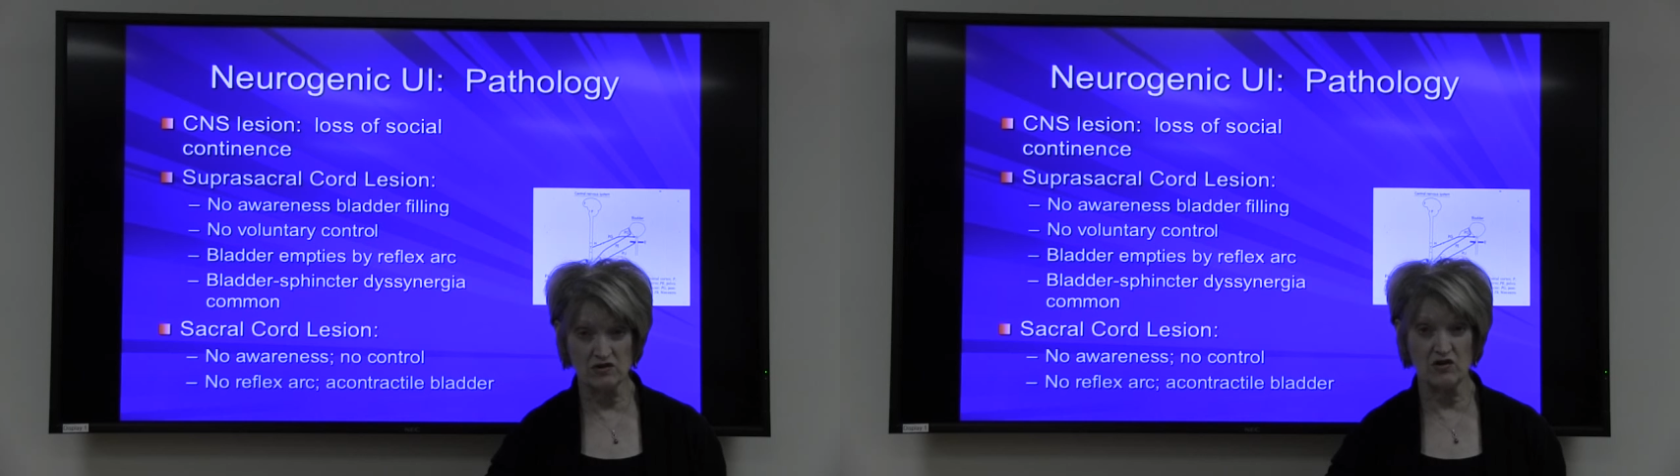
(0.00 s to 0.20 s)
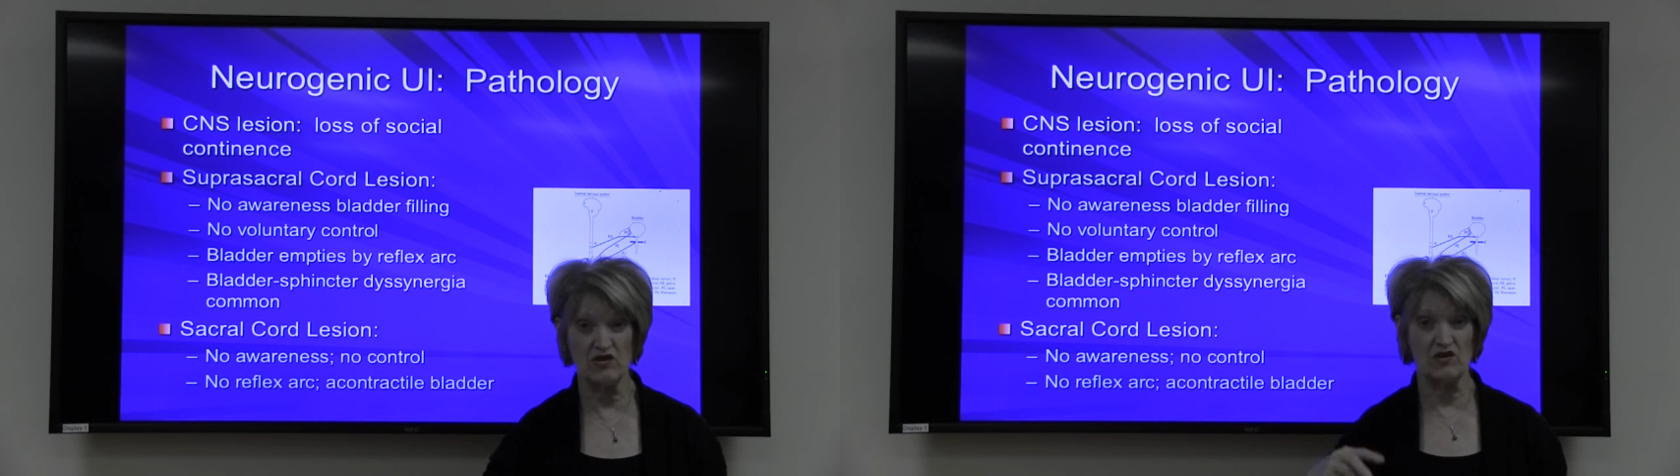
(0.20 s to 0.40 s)

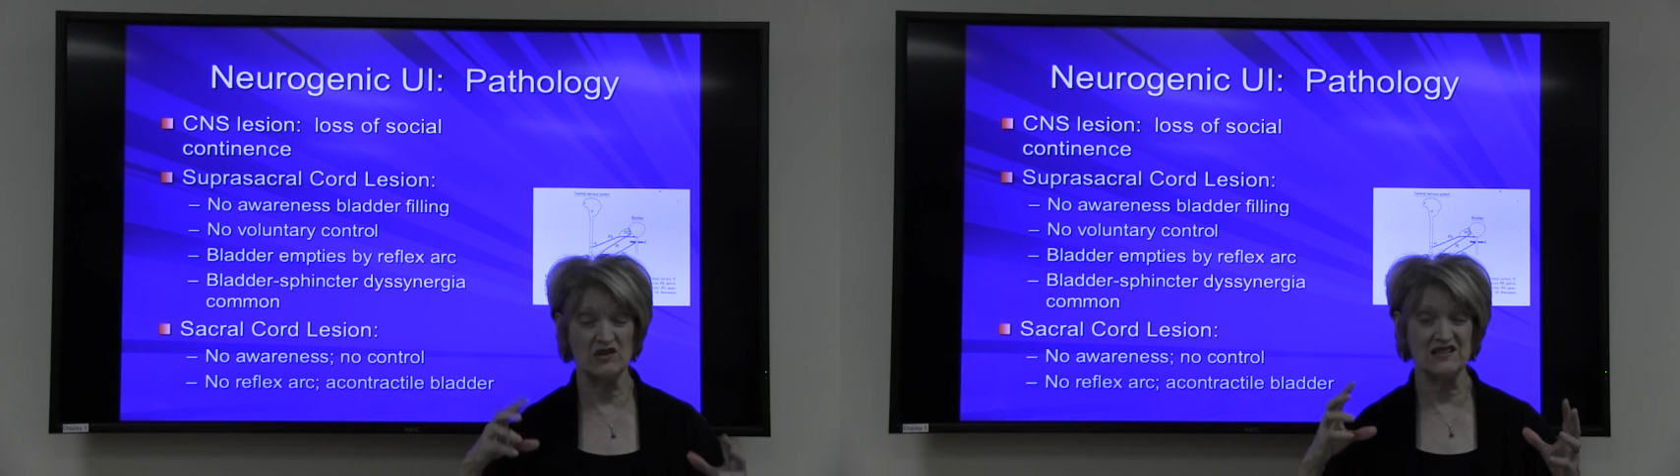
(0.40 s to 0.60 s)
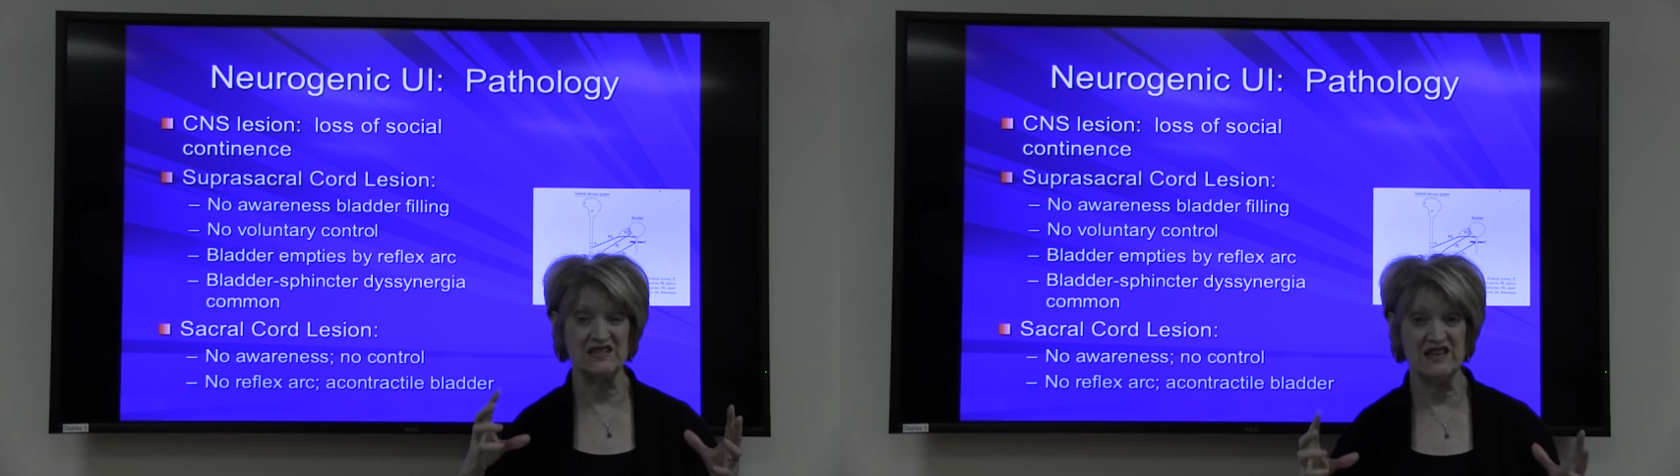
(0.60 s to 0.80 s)
so there
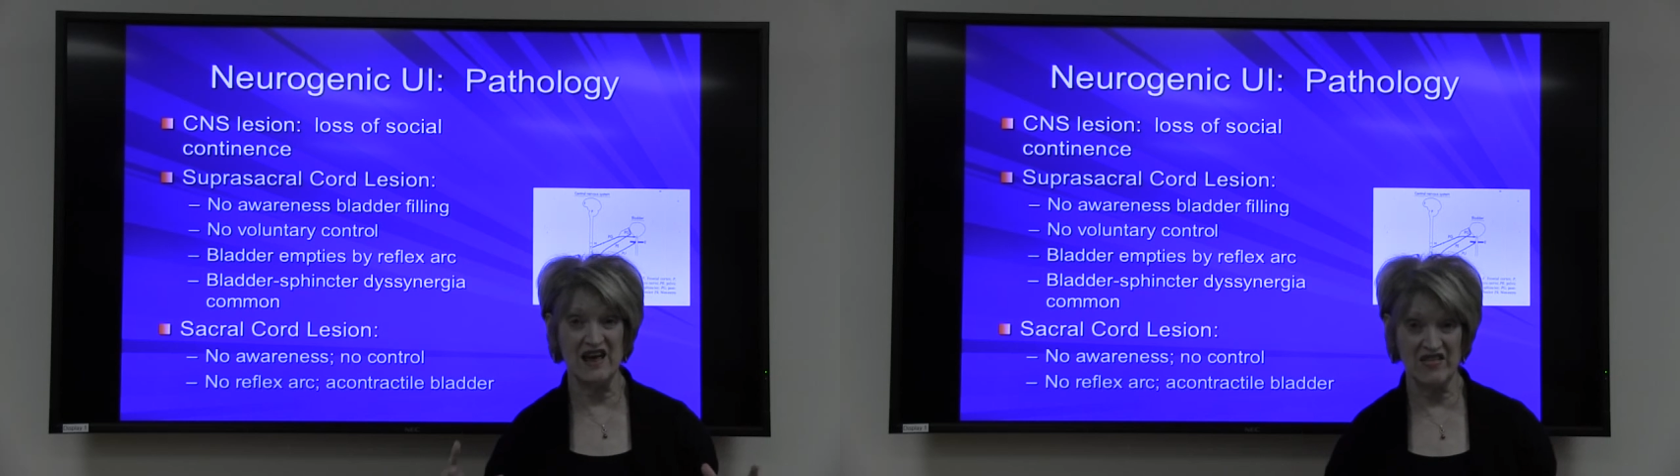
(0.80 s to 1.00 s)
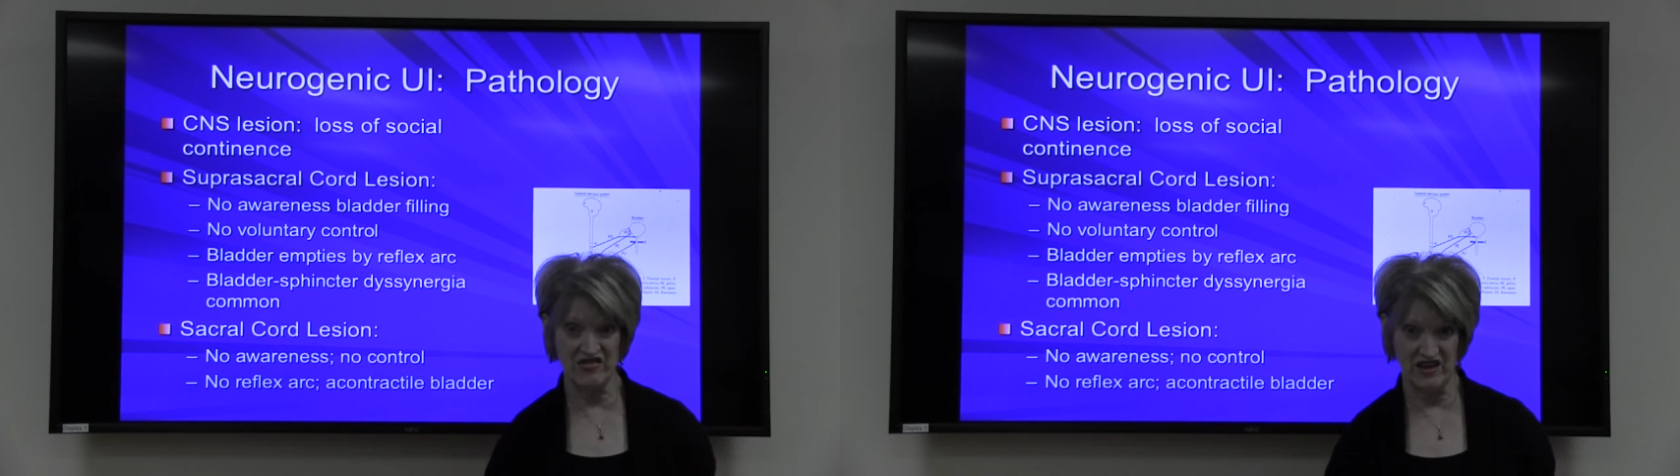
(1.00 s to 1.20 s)
is
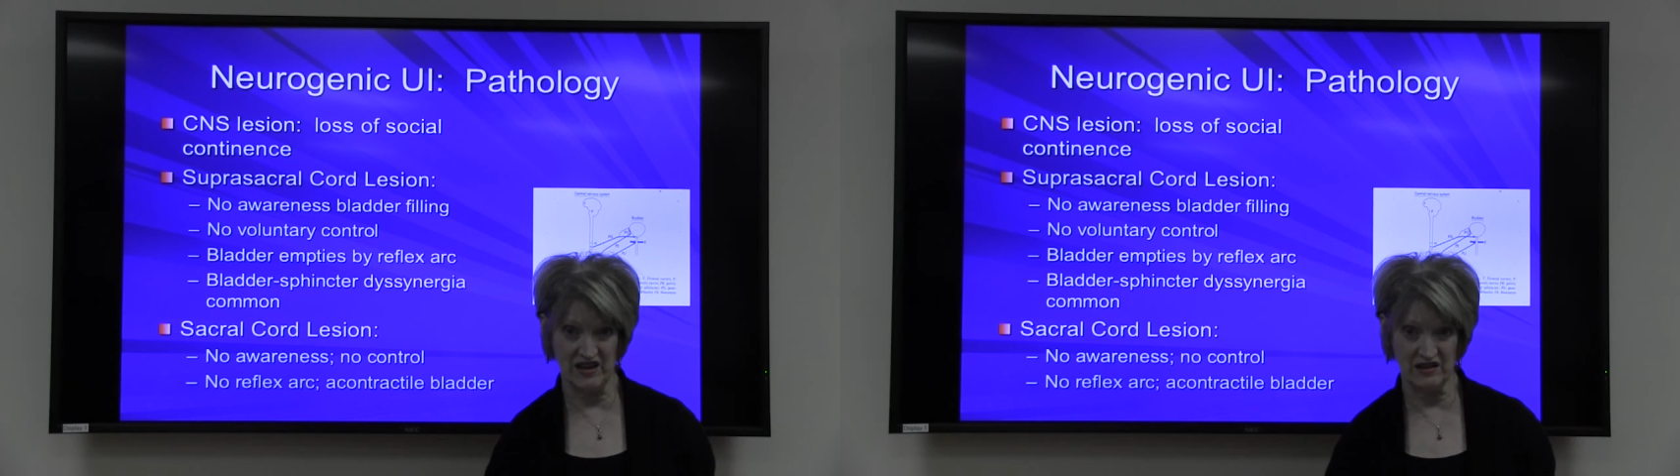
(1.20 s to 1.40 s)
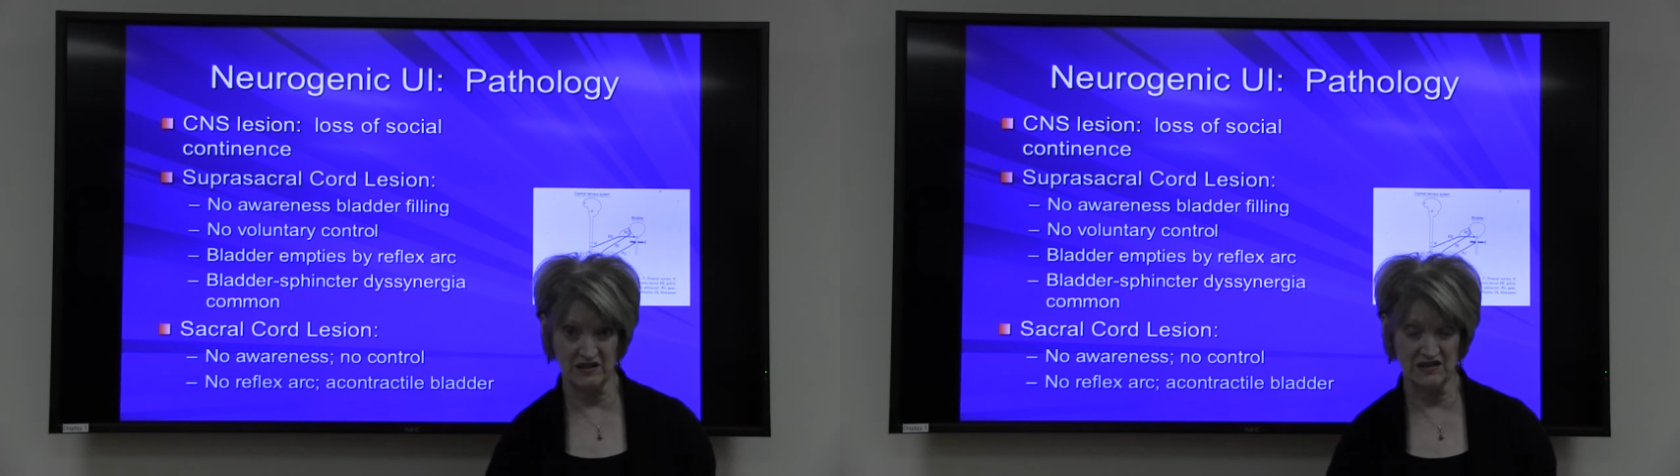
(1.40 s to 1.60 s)
nothing